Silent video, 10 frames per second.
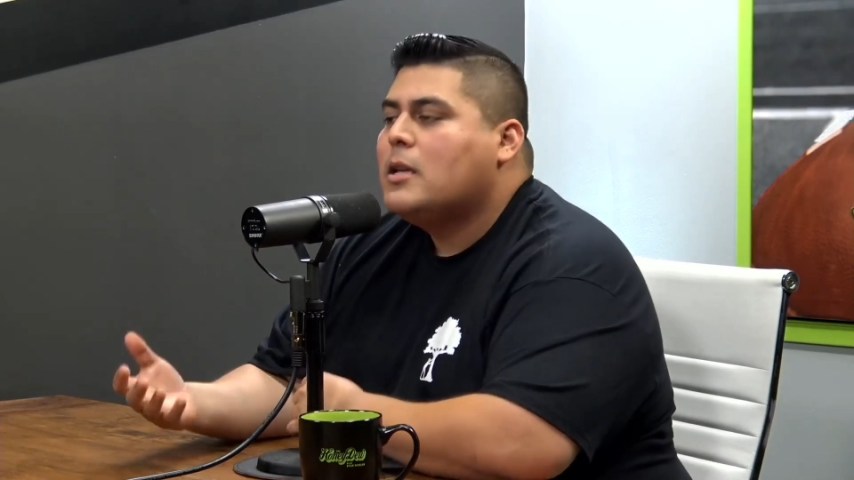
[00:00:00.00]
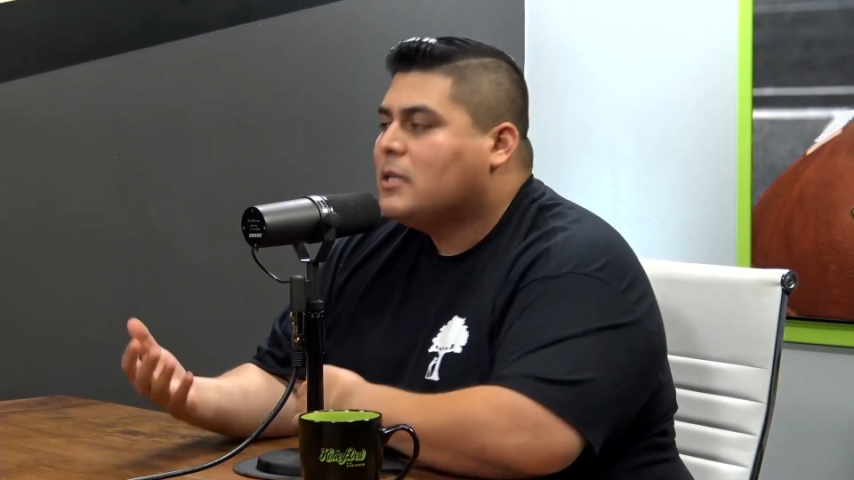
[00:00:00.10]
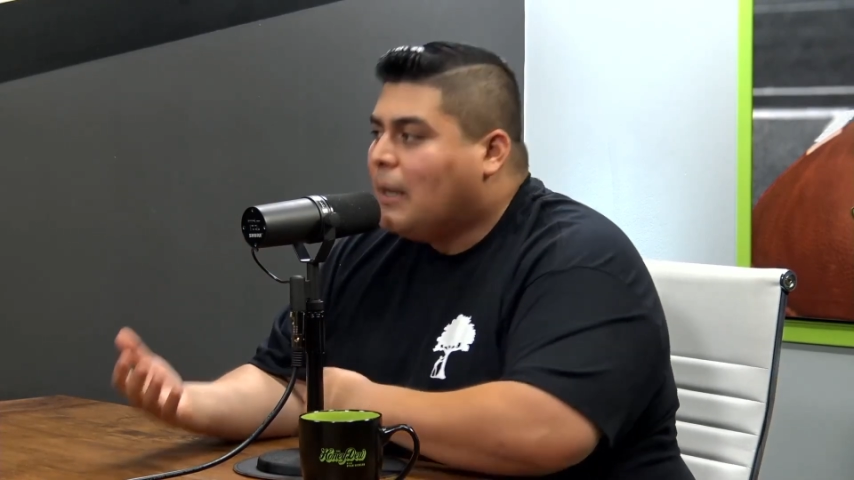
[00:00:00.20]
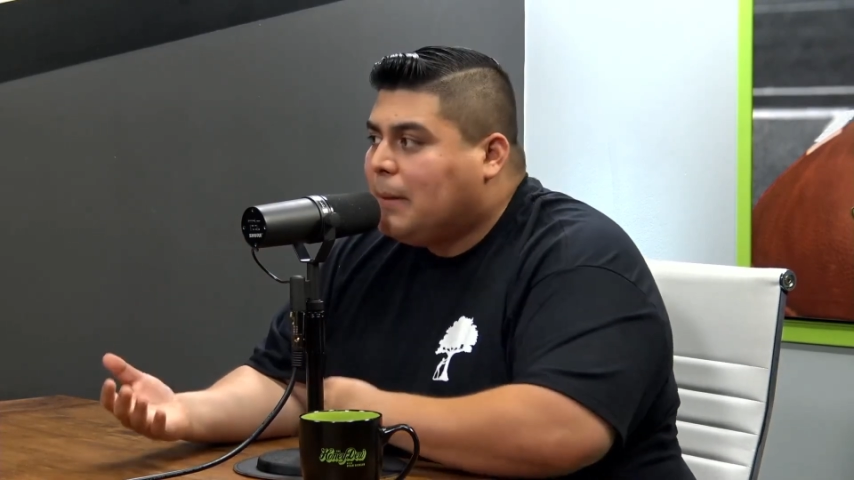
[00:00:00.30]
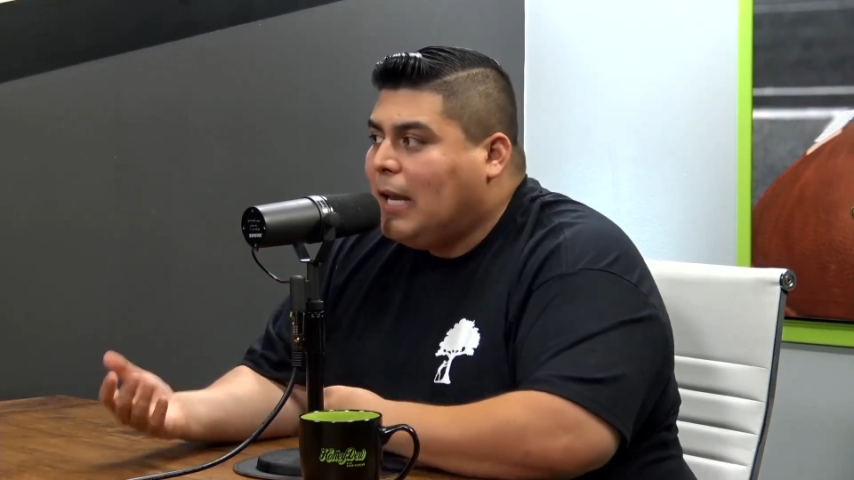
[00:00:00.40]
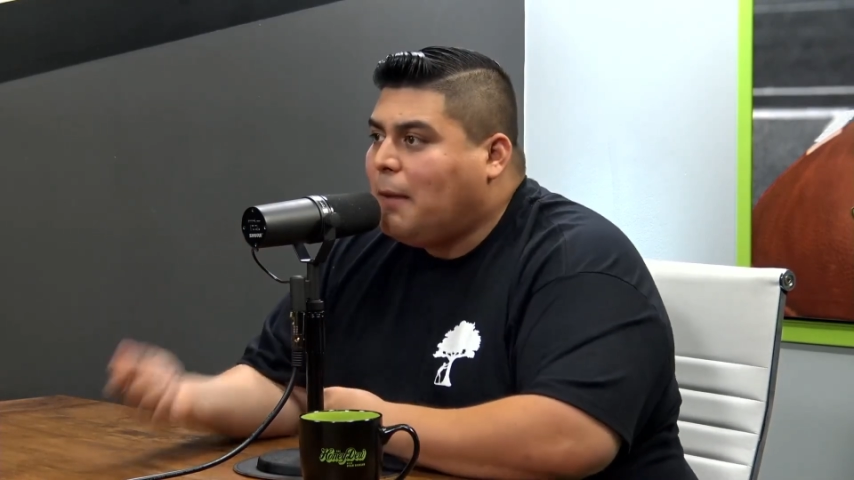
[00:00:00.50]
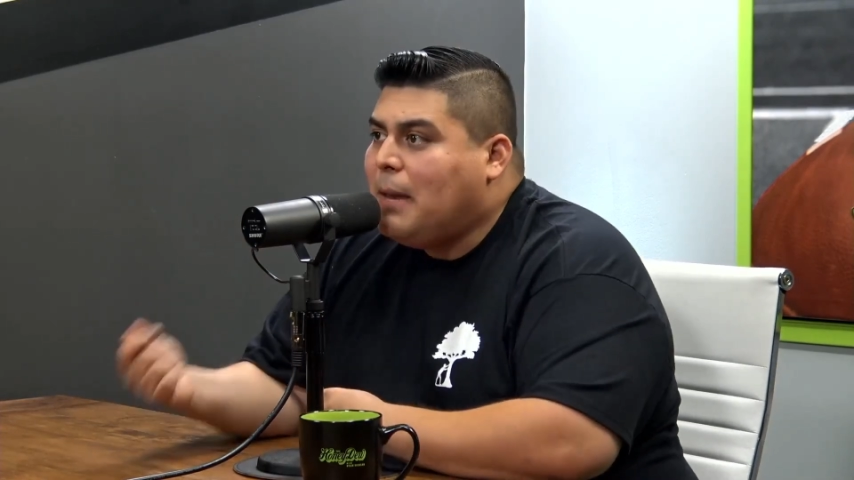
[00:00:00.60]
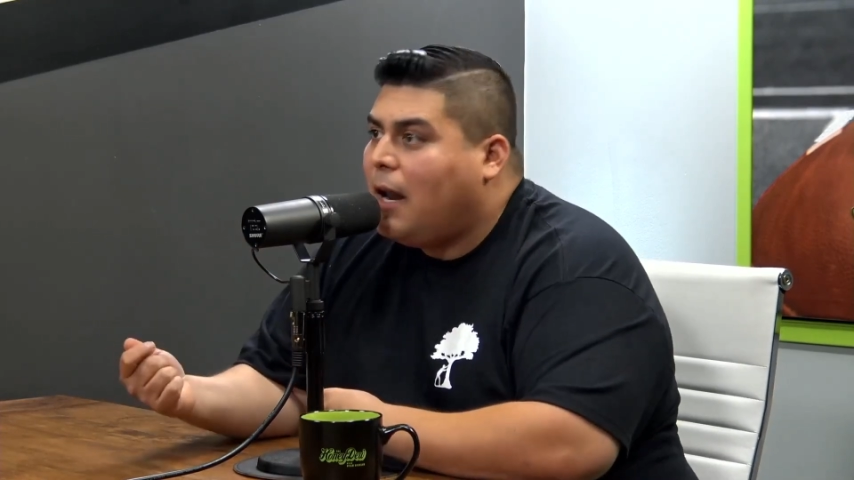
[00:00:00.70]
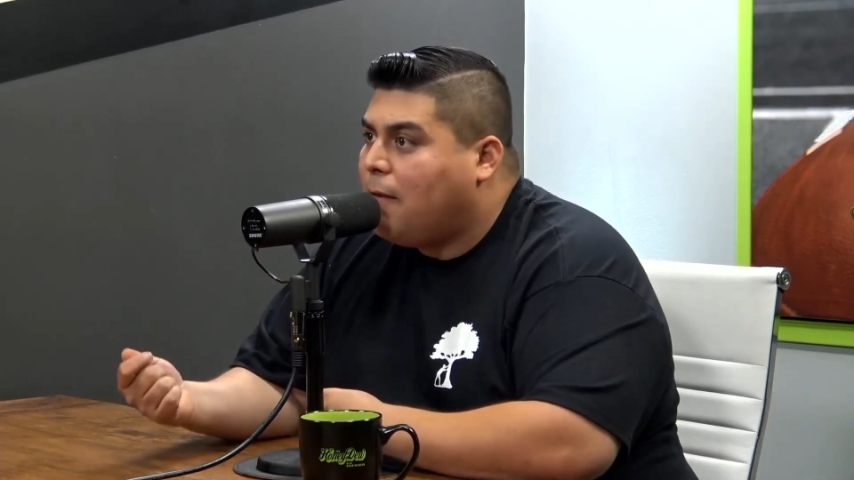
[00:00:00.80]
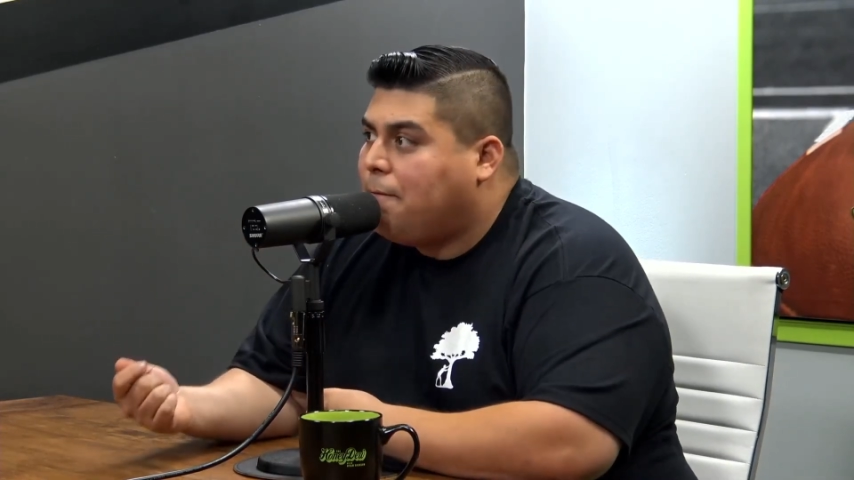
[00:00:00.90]
stop kicking me
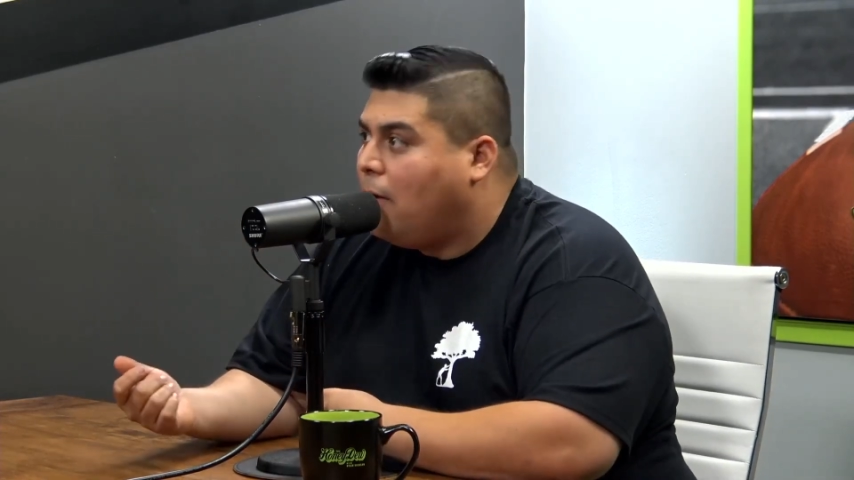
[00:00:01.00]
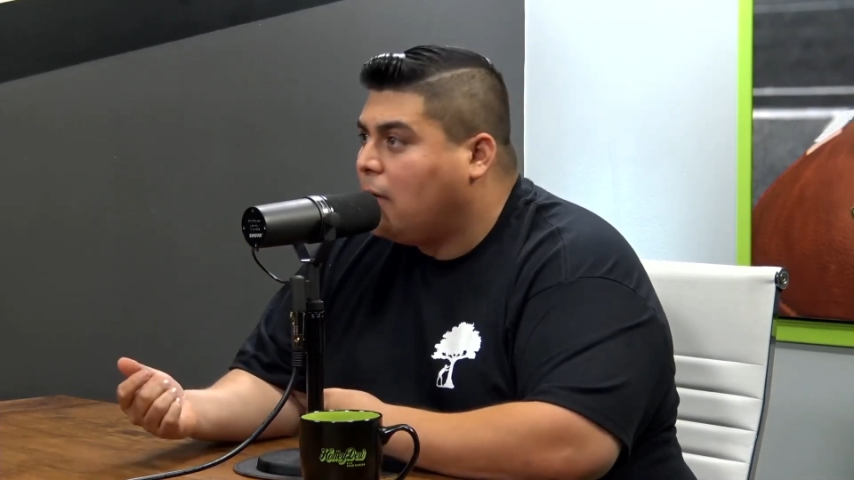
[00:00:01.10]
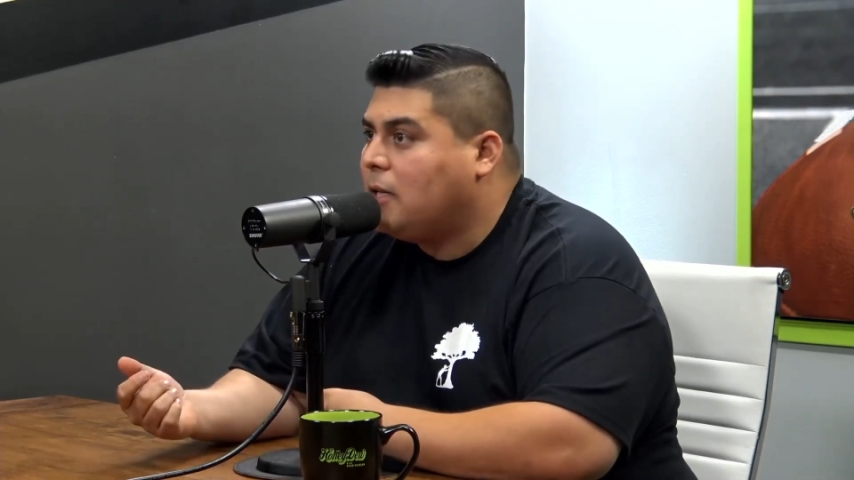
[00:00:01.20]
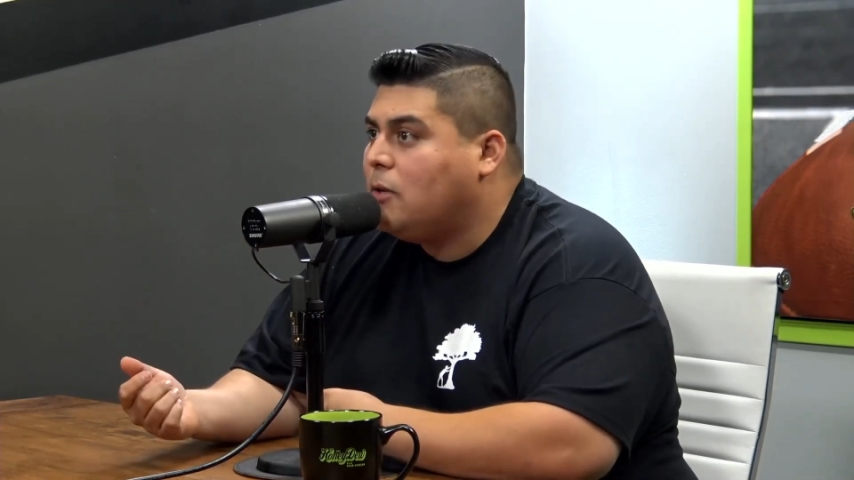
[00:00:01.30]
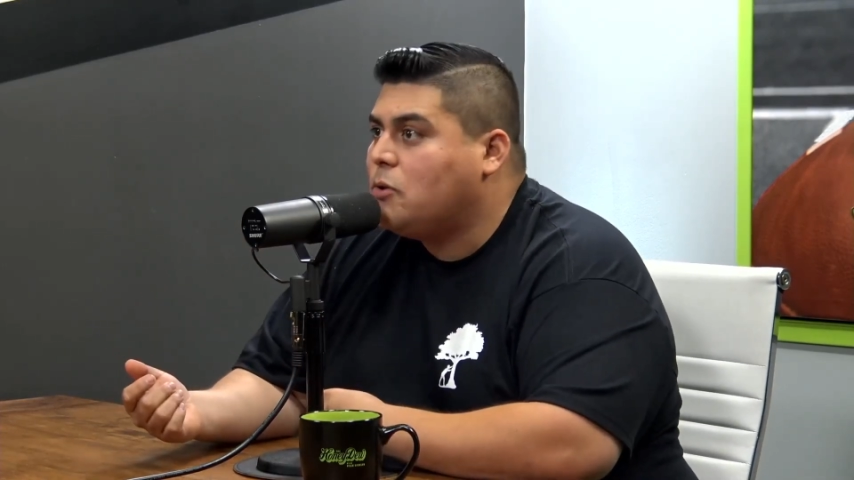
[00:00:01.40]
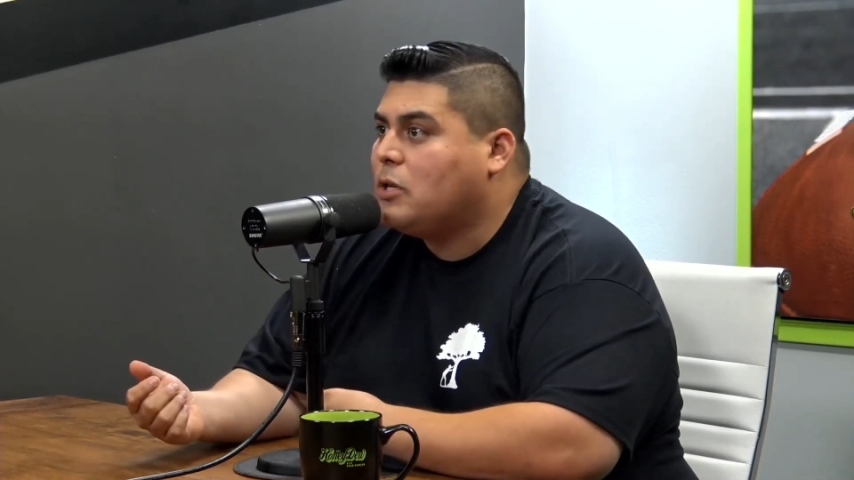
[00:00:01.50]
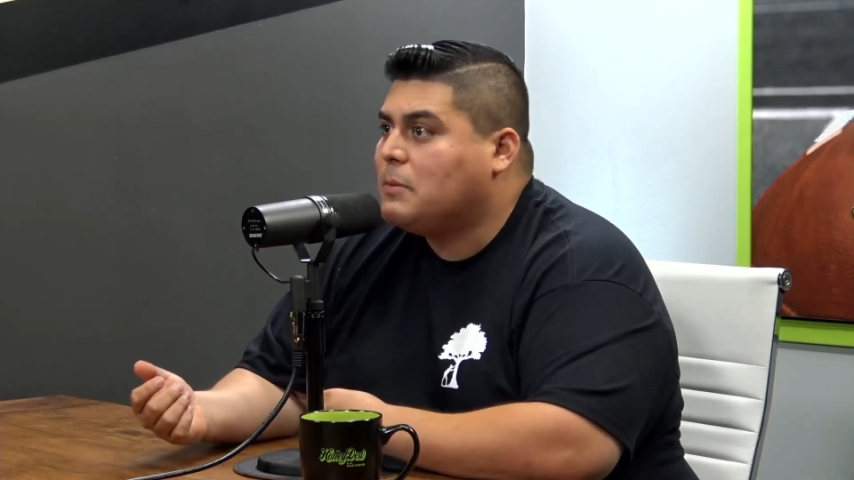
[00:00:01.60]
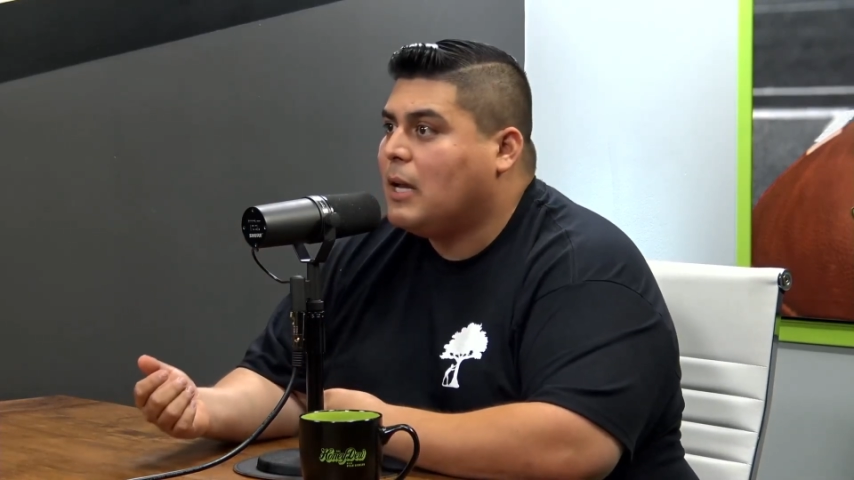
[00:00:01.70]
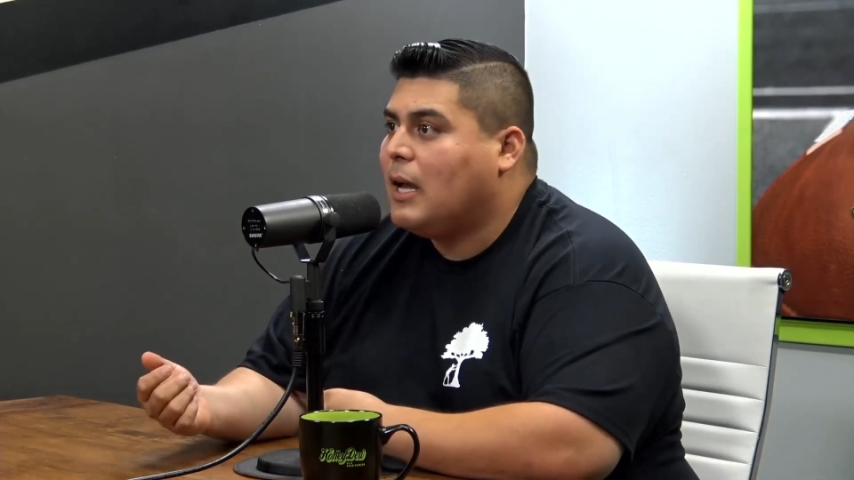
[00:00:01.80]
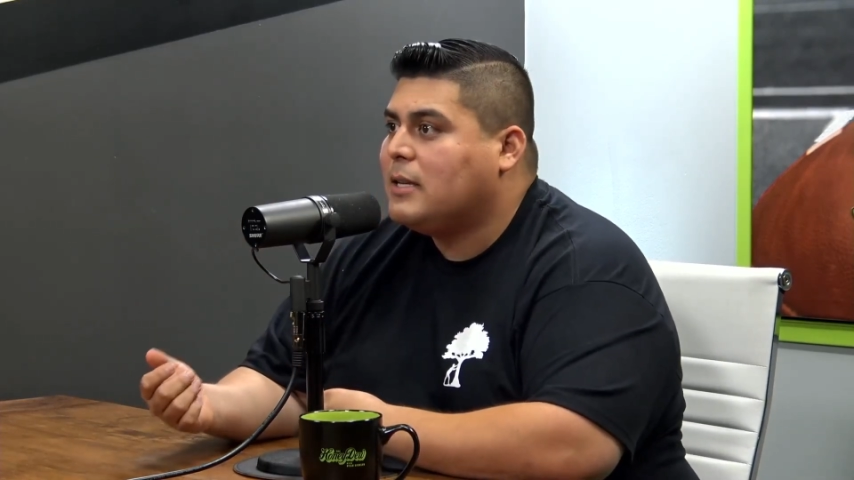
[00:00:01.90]
out of the fucking dealerships,
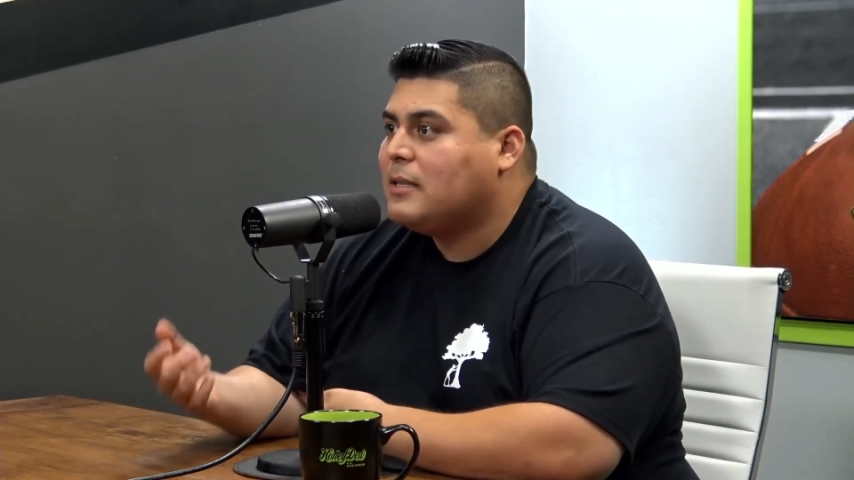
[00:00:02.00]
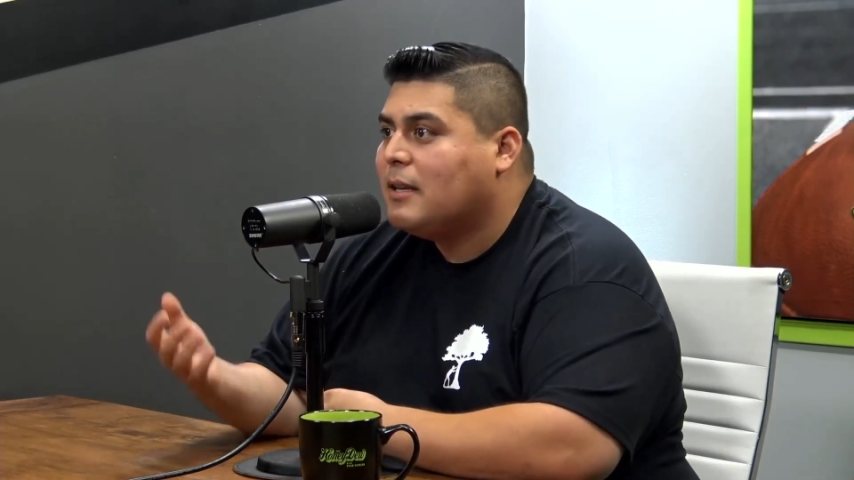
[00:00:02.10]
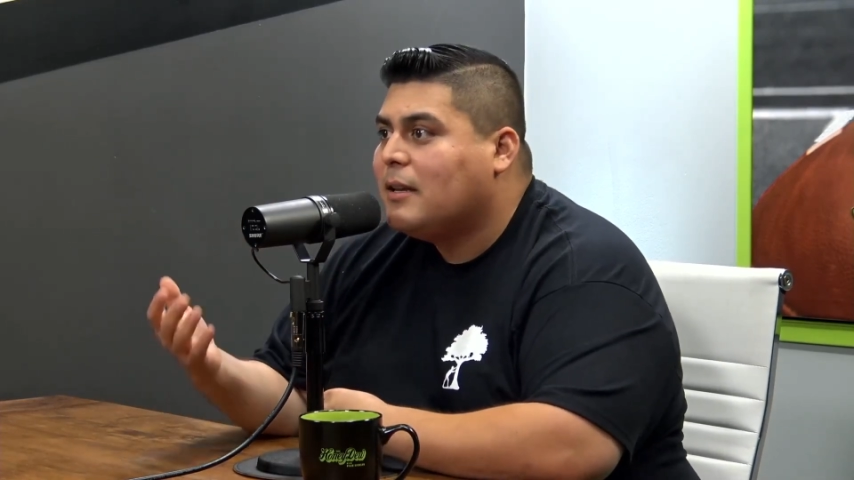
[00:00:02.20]
guys.